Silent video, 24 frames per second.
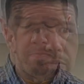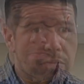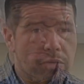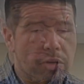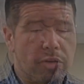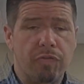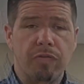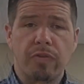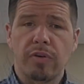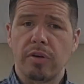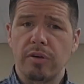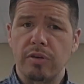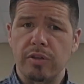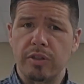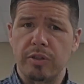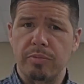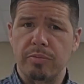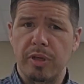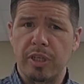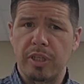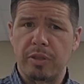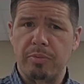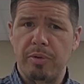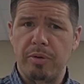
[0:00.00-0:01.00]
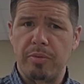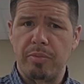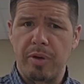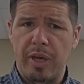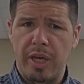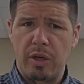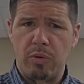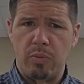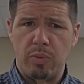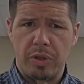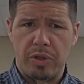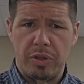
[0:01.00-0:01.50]
Referrals must be
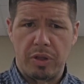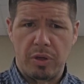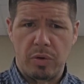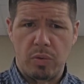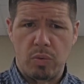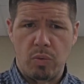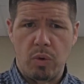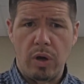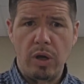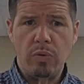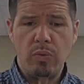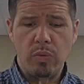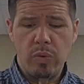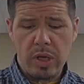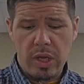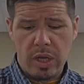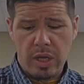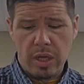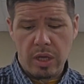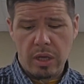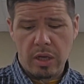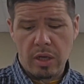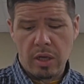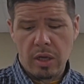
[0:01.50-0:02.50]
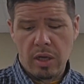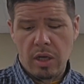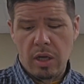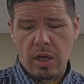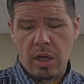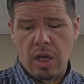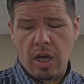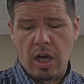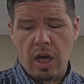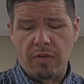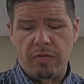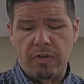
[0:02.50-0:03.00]
made within 1 week
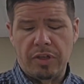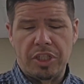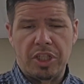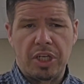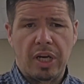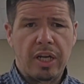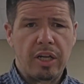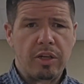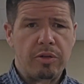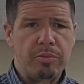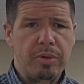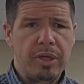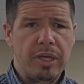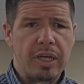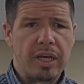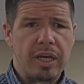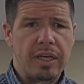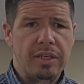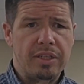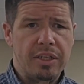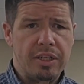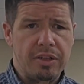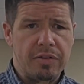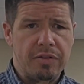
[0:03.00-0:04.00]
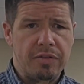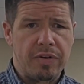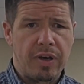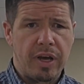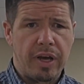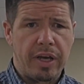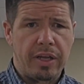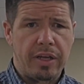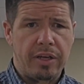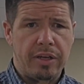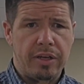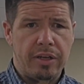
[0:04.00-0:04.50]
of a child being
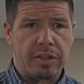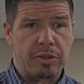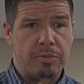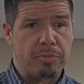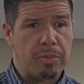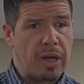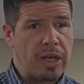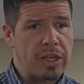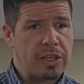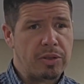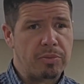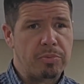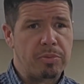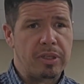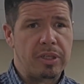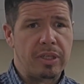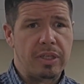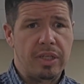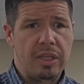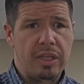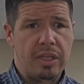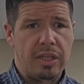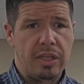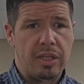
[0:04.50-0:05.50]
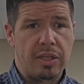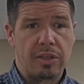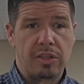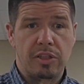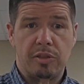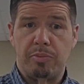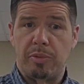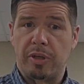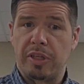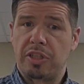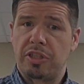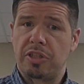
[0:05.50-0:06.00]
identified as possibly needing
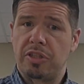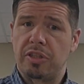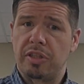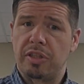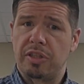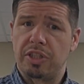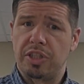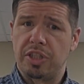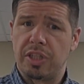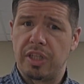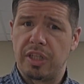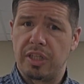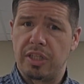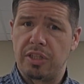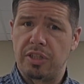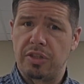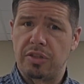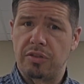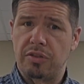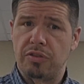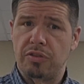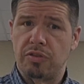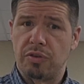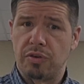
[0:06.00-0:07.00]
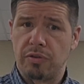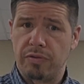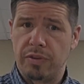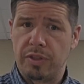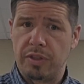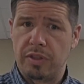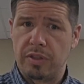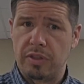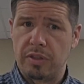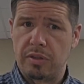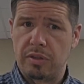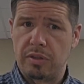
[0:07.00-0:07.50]
special education
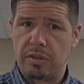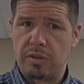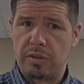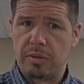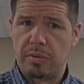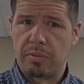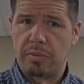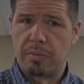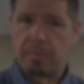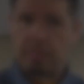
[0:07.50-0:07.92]
services.